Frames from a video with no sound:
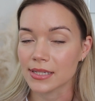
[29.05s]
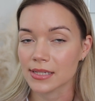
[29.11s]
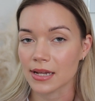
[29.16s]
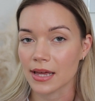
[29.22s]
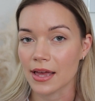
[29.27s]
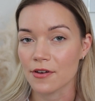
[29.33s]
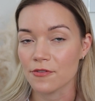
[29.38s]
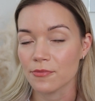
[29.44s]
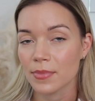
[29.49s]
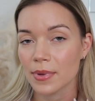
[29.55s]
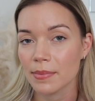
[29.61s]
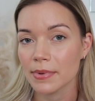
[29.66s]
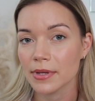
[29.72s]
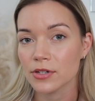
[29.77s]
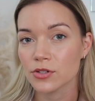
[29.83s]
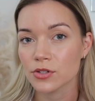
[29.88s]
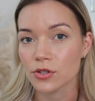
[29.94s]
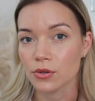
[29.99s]
I have maybe
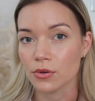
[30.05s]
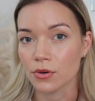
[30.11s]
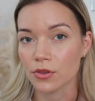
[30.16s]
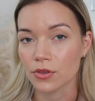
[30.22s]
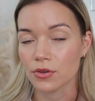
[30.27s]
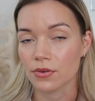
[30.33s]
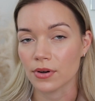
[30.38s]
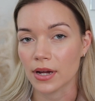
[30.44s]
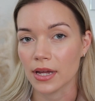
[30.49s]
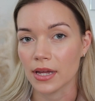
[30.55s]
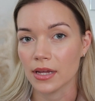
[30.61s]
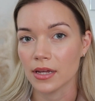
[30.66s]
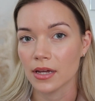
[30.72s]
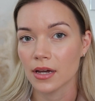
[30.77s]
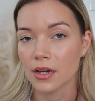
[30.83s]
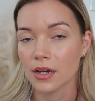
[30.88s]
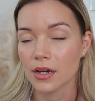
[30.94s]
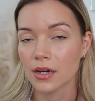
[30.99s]
2 or 3
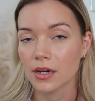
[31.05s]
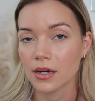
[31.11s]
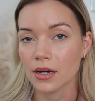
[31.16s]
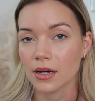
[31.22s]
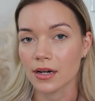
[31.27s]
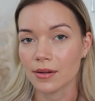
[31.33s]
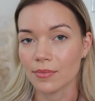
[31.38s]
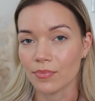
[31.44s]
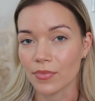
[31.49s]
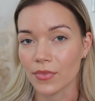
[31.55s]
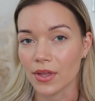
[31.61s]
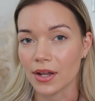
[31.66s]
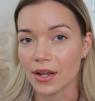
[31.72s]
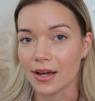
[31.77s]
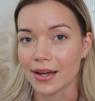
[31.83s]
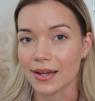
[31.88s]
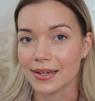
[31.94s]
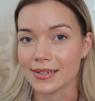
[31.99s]
that
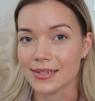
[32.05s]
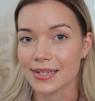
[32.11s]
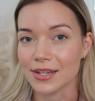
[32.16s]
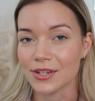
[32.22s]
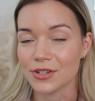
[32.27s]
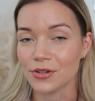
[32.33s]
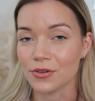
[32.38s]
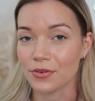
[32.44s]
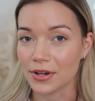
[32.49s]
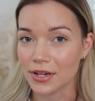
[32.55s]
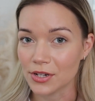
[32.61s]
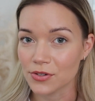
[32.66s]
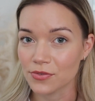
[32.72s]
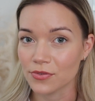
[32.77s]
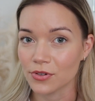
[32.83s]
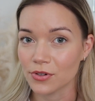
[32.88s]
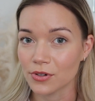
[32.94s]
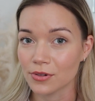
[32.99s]
I tend to reach
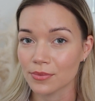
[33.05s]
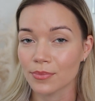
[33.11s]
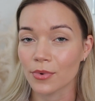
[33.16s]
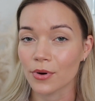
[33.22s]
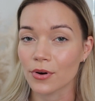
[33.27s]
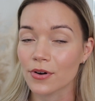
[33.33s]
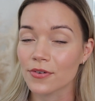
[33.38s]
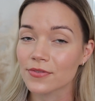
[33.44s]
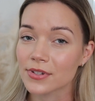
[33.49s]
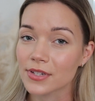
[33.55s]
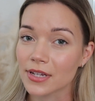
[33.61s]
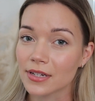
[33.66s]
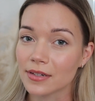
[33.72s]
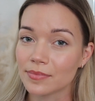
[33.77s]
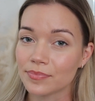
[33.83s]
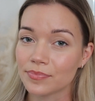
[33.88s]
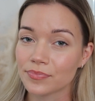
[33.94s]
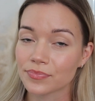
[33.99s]
for more
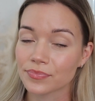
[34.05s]
often,